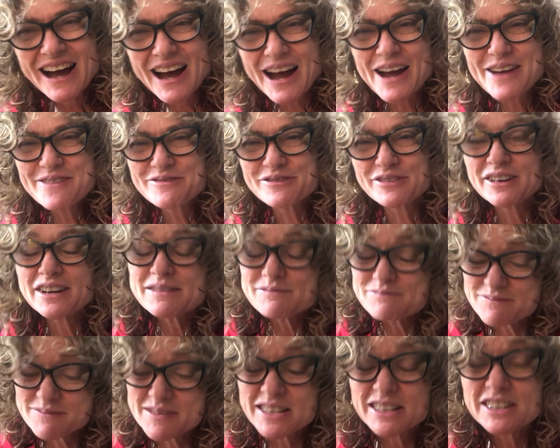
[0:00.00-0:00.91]
i I
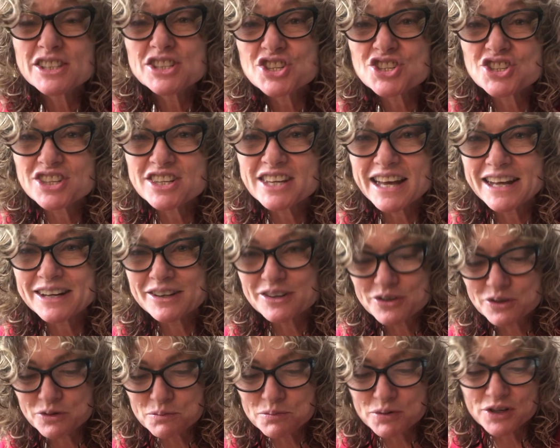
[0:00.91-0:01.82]
really should get a
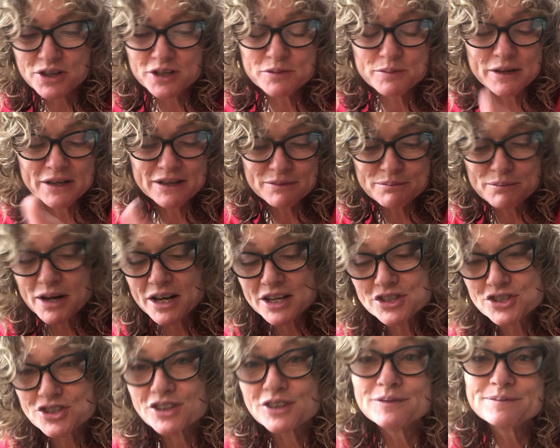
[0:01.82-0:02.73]
new book, but
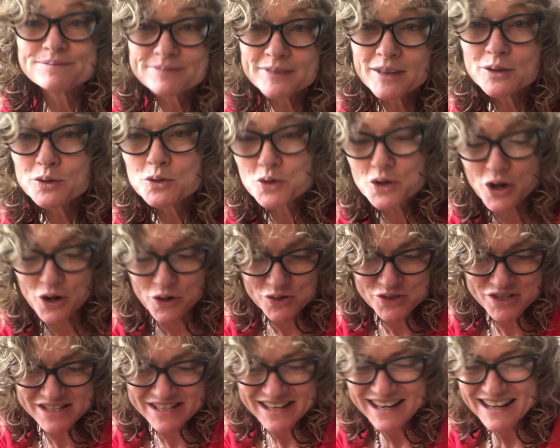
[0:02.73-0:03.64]
mind you, who
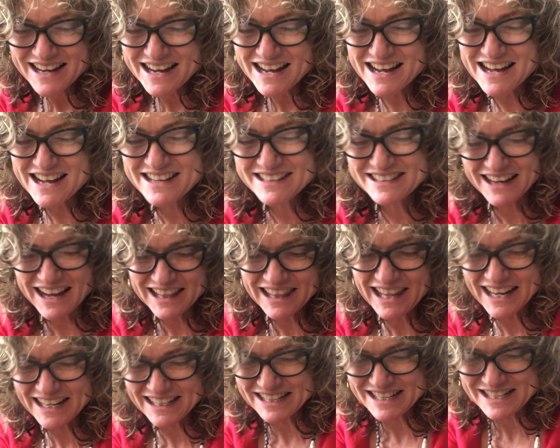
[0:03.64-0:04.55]
knows? Uh, I
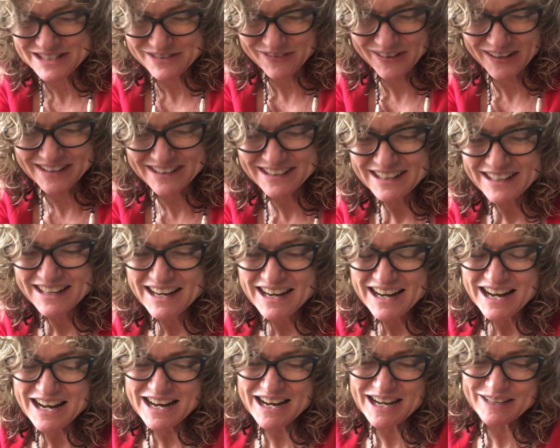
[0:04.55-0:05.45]
like this one.
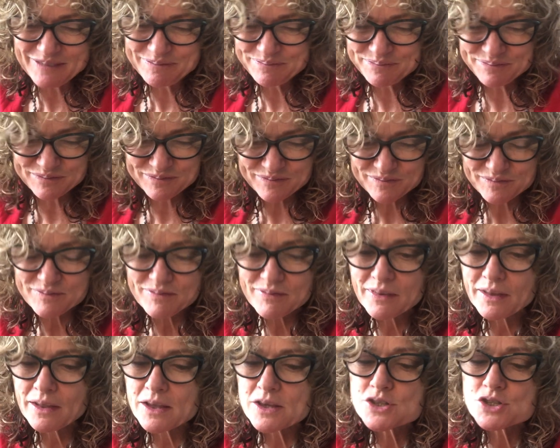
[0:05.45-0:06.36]
Um,
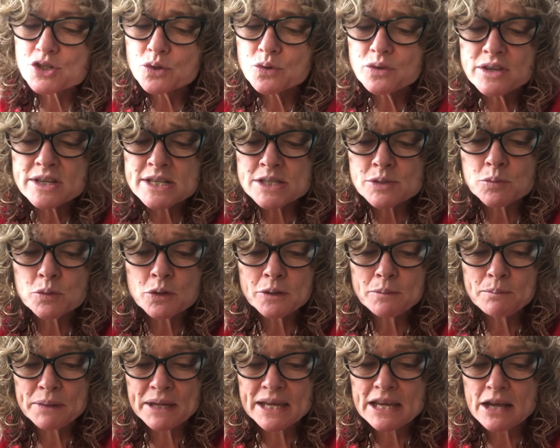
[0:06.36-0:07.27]
so this
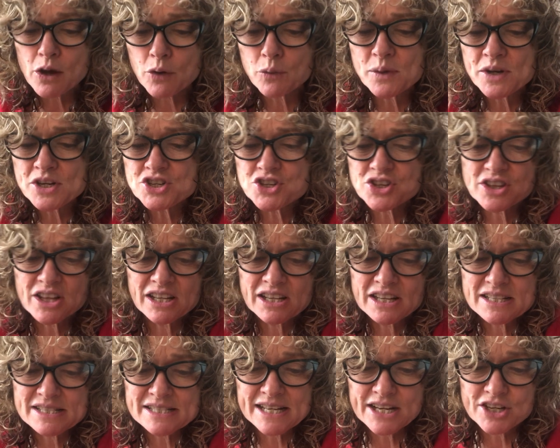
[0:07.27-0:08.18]
would be, I'll read you the
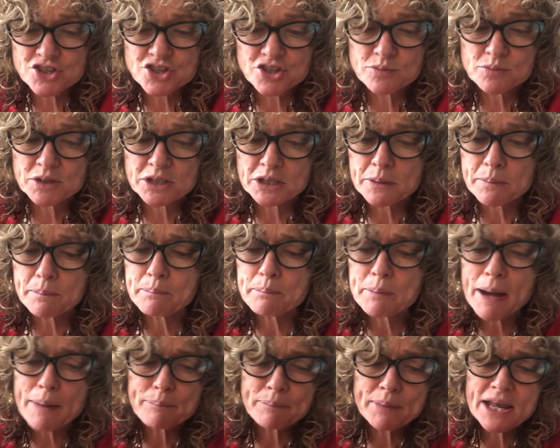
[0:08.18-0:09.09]
little section with the
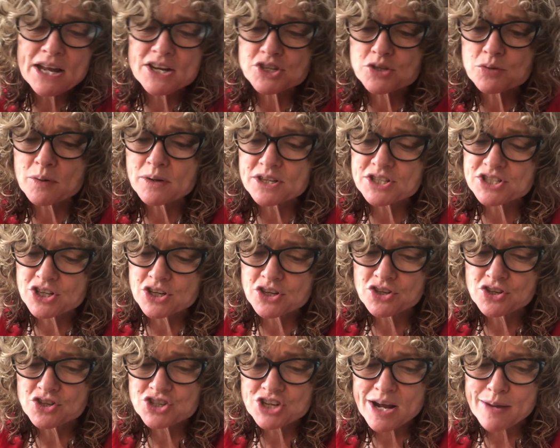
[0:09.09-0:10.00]
puppy. I just want to tell
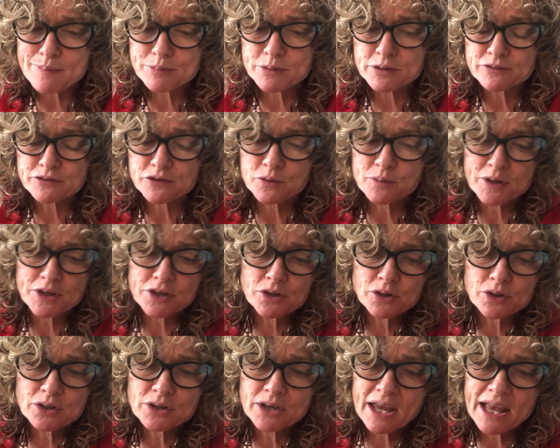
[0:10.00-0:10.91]
you the chapter for when
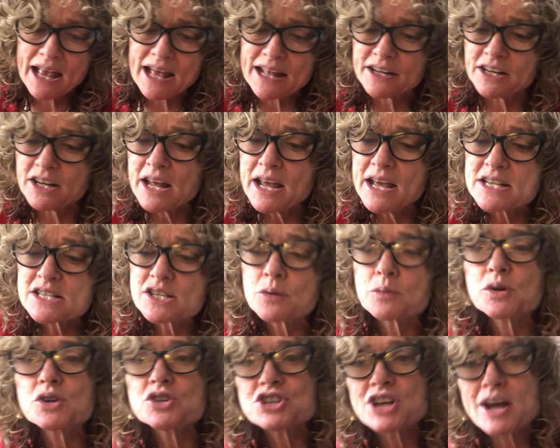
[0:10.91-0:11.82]
you're looking at it.
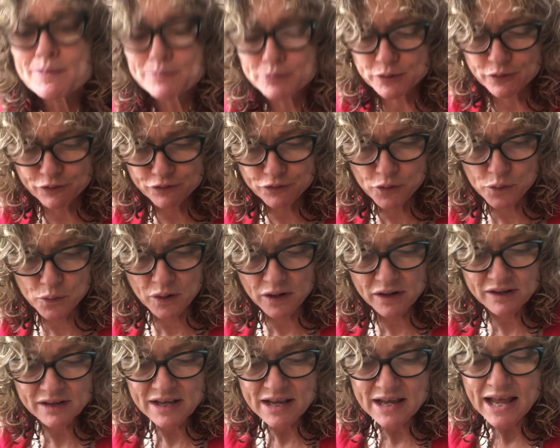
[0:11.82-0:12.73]
So we're in chapter
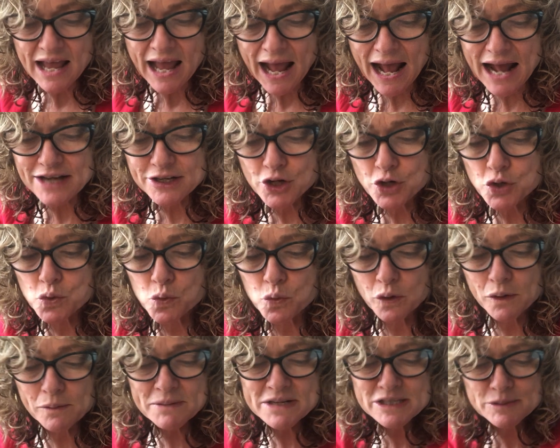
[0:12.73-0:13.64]
four. An
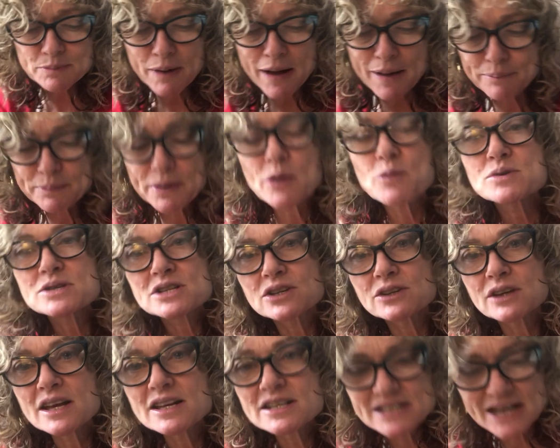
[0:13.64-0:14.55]
enormous puppy was
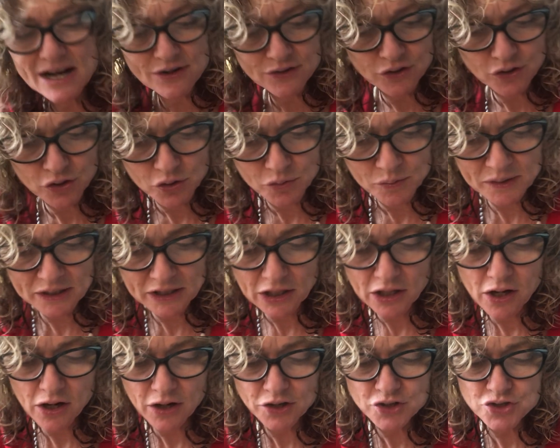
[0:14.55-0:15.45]
looking down at her with
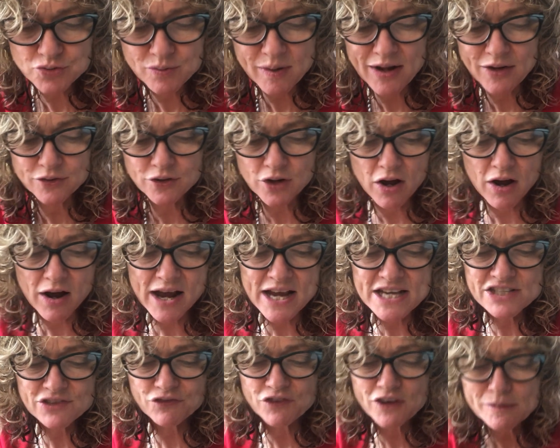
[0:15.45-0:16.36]
large round
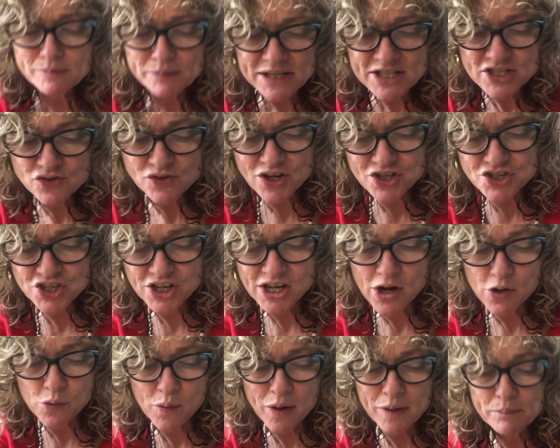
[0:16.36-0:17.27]
eyes, feebly stretching
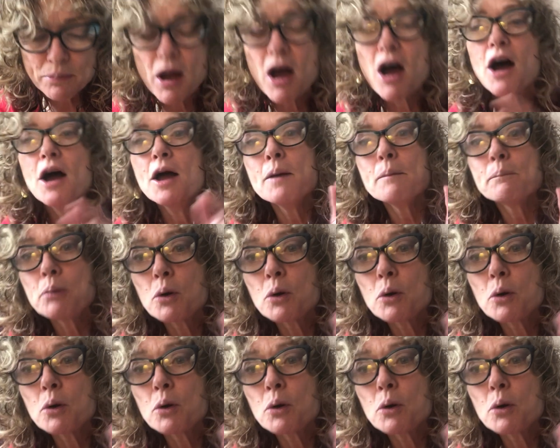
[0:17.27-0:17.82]
out one paw.